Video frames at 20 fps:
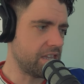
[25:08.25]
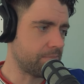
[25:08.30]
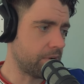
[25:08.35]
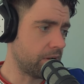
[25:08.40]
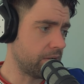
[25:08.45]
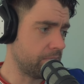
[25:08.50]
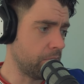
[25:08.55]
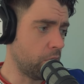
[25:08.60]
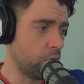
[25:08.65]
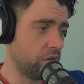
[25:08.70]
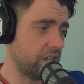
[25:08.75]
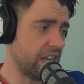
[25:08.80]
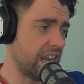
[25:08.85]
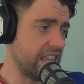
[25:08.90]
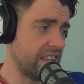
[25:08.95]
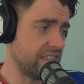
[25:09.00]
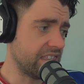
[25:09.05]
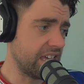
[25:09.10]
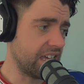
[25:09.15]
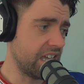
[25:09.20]
But more than
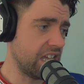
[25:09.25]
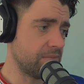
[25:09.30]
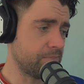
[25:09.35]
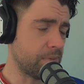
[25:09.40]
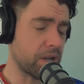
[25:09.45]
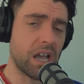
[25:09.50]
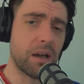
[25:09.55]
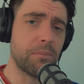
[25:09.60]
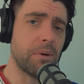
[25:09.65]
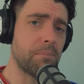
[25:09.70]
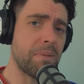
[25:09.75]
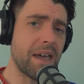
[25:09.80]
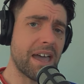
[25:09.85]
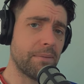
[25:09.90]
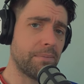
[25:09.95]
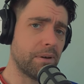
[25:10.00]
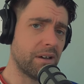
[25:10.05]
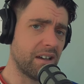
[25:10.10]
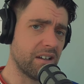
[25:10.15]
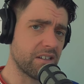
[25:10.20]
anything, he's become a
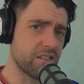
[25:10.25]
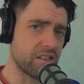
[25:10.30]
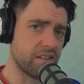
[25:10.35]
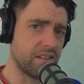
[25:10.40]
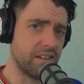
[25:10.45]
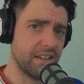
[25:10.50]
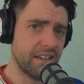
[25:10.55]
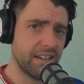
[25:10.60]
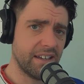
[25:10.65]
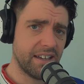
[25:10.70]
better person.